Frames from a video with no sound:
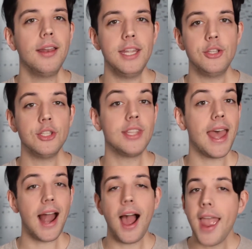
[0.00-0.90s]
niches
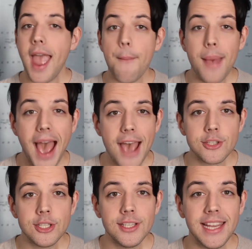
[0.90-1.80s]
that I am
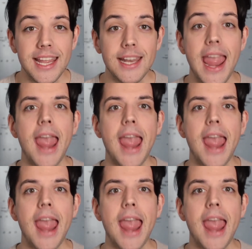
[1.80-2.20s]
passionate in.